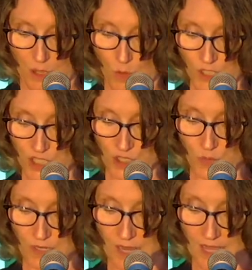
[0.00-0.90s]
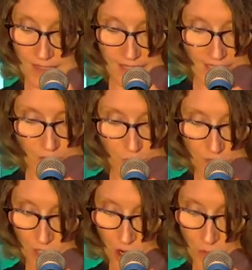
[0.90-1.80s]
Once she realized that this
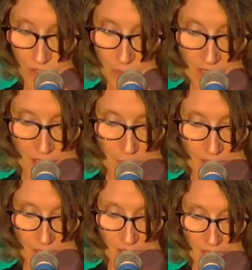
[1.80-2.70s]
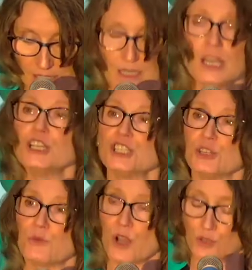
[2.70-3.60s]
was her responsibility, she
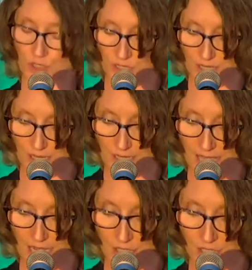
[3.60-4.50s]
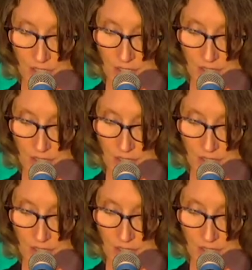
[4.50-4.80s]
rose to the occasion.